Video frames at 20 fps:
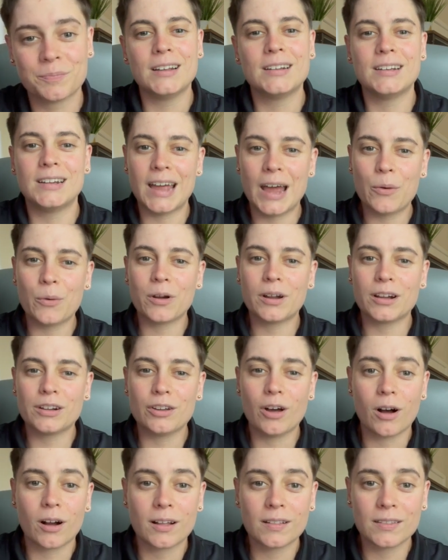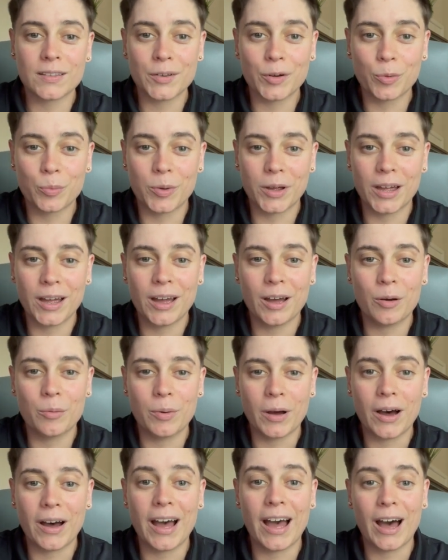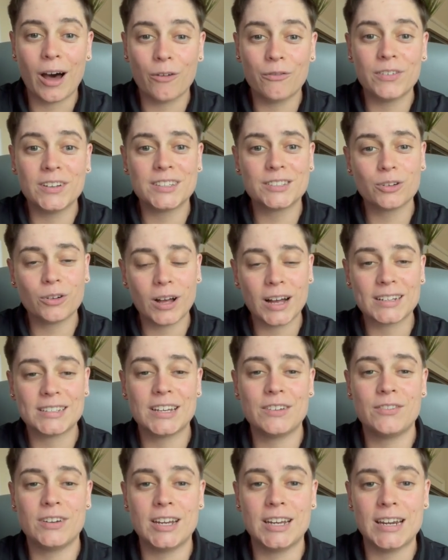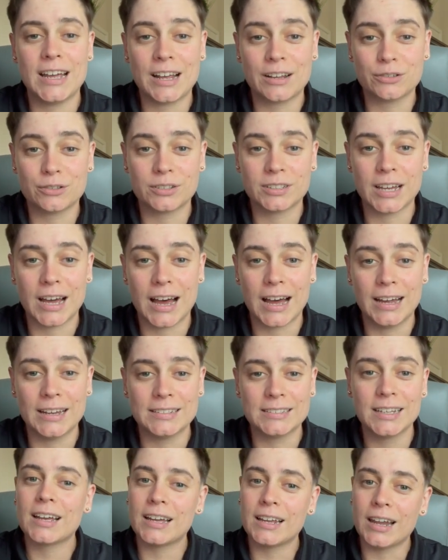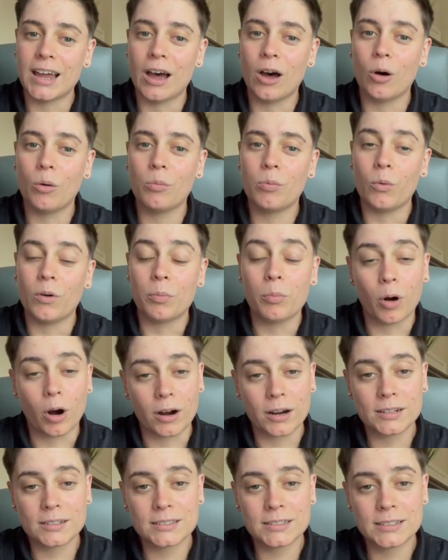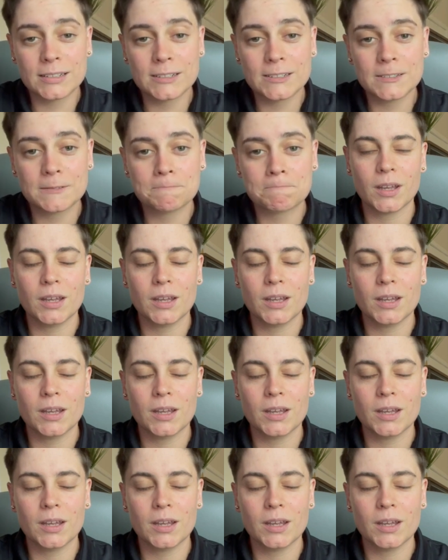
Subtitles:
Today we're going to talk a little bit about how physical activity and exercise can help with Parkinson's.